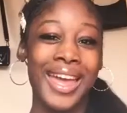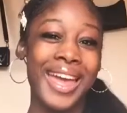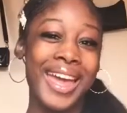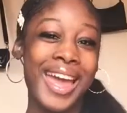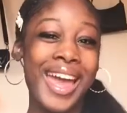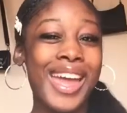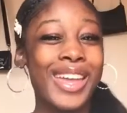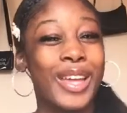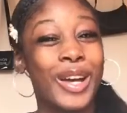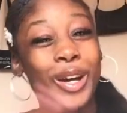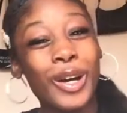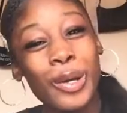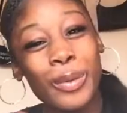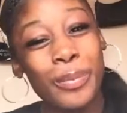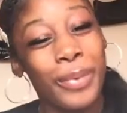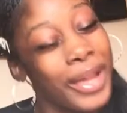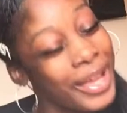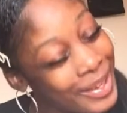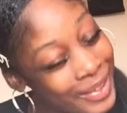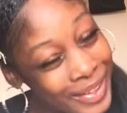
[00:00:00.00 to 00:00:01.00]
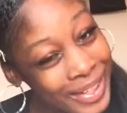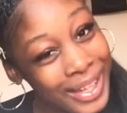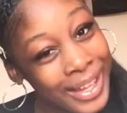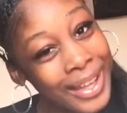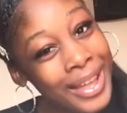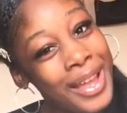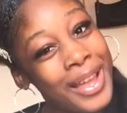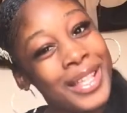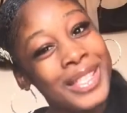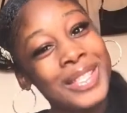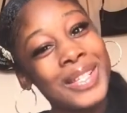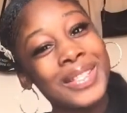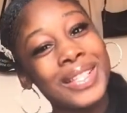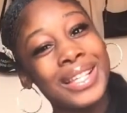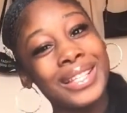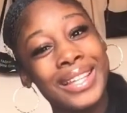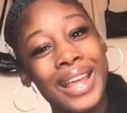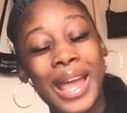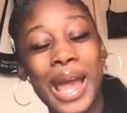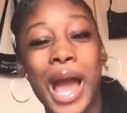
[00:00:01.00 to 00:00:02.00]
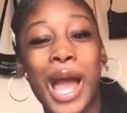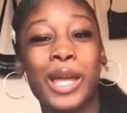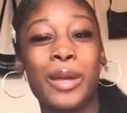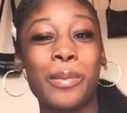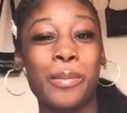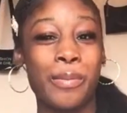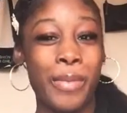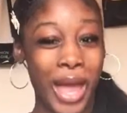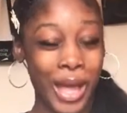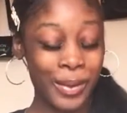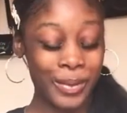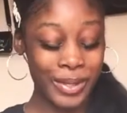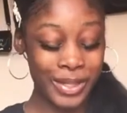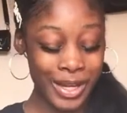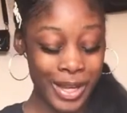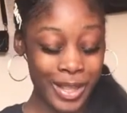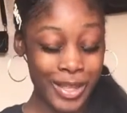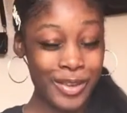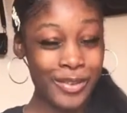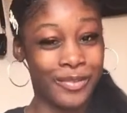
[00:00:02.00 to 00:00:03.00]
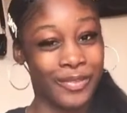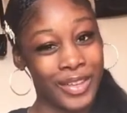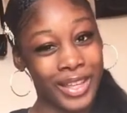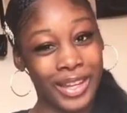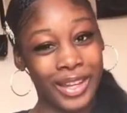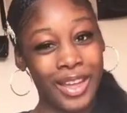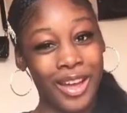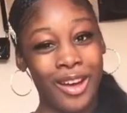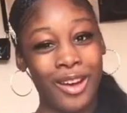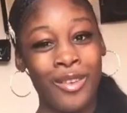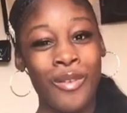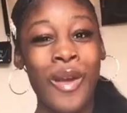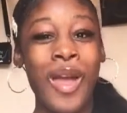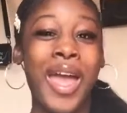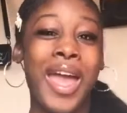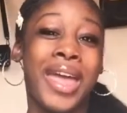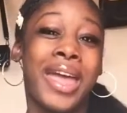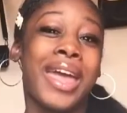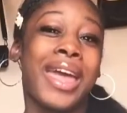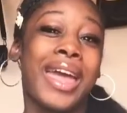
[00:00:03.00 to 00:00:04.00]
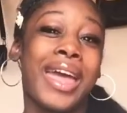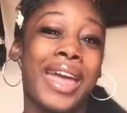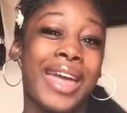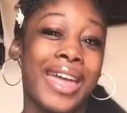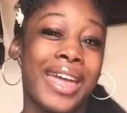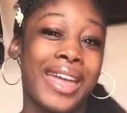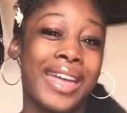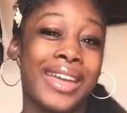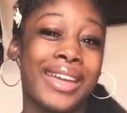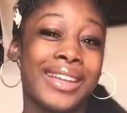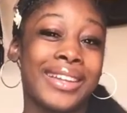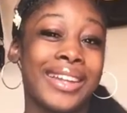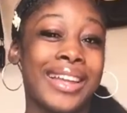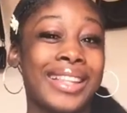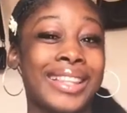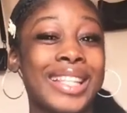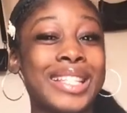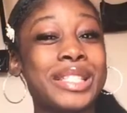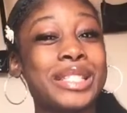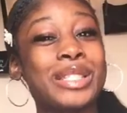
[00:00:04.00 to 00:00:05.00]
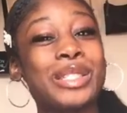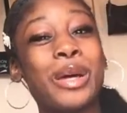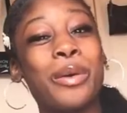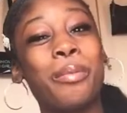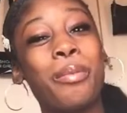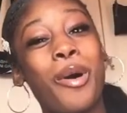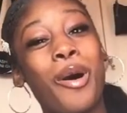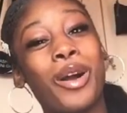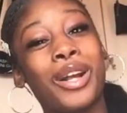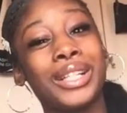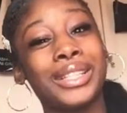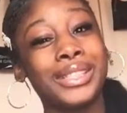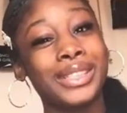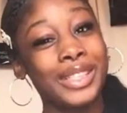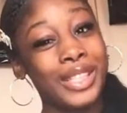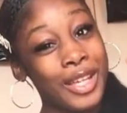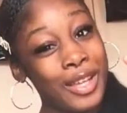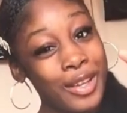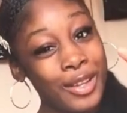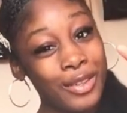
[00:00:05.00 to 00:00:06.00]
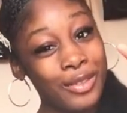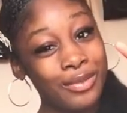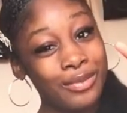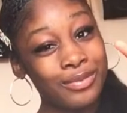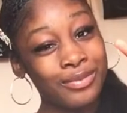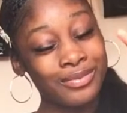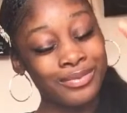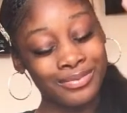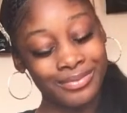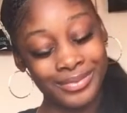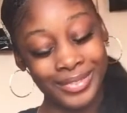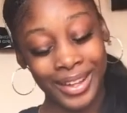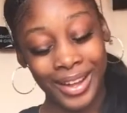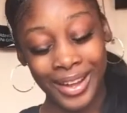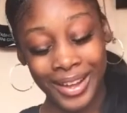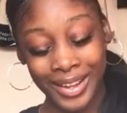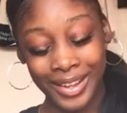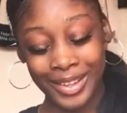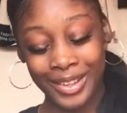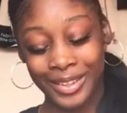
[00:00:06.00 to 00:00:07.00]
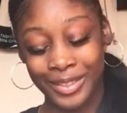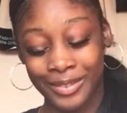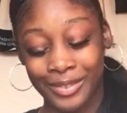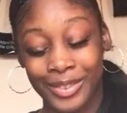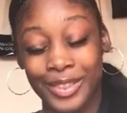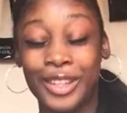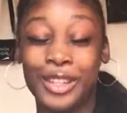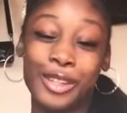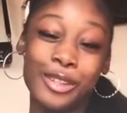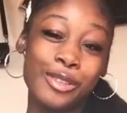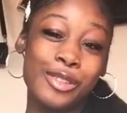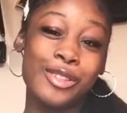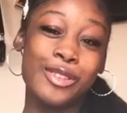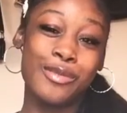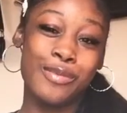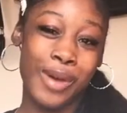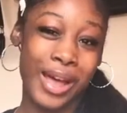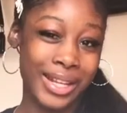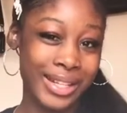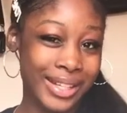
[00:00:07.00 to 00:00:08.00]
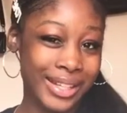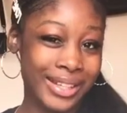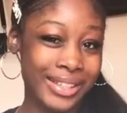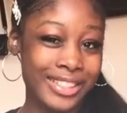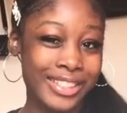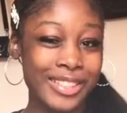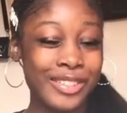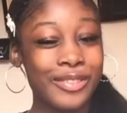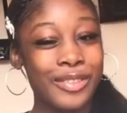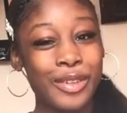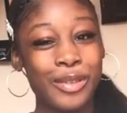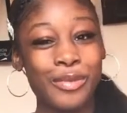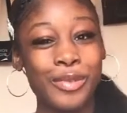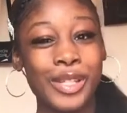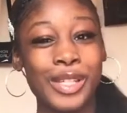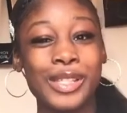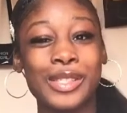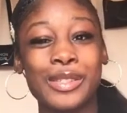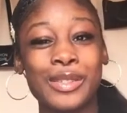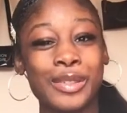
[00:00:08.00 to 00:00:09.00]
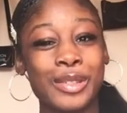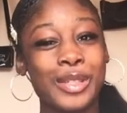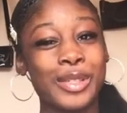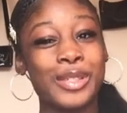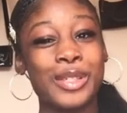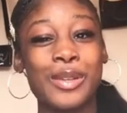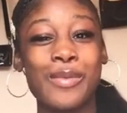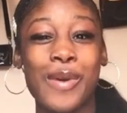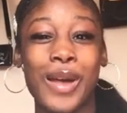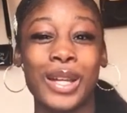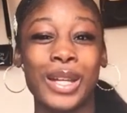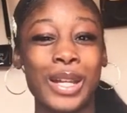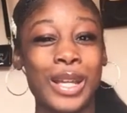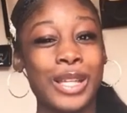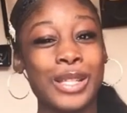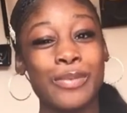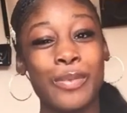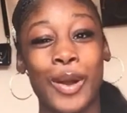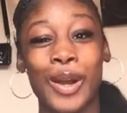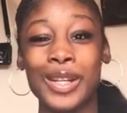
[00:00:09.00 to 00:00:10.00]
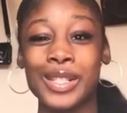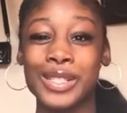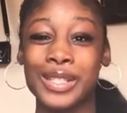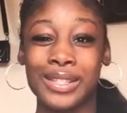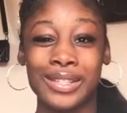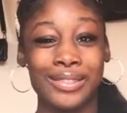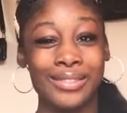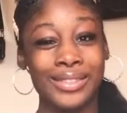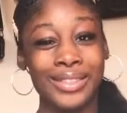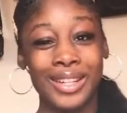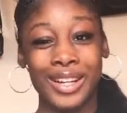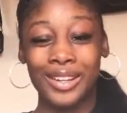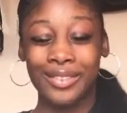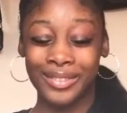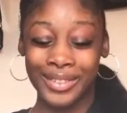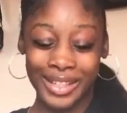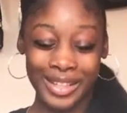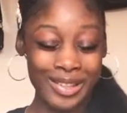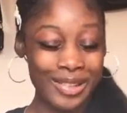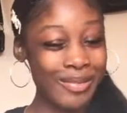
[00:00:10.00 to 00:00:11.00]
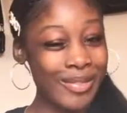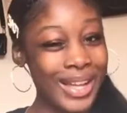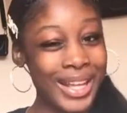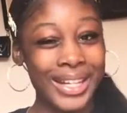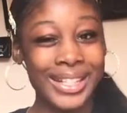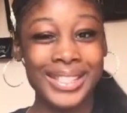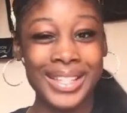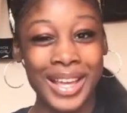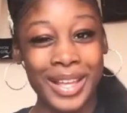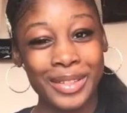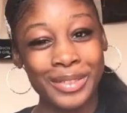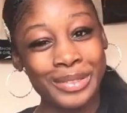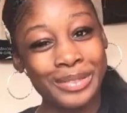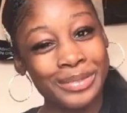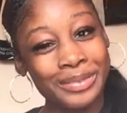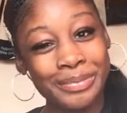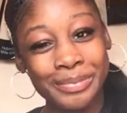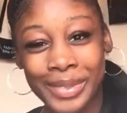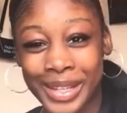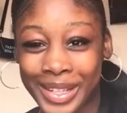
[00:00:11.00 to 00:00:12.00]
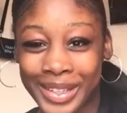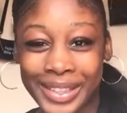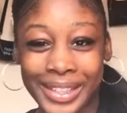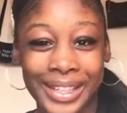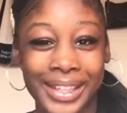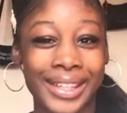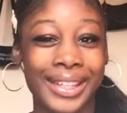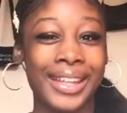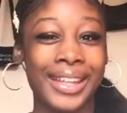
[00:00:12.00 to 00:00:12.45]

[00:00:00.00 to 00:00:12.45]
Hey, y'all, period. So today I am back with another video, and this is the part two of the YouTube ideas. You feel me? So YouTube ideas part two. Y'all already know by the title, period.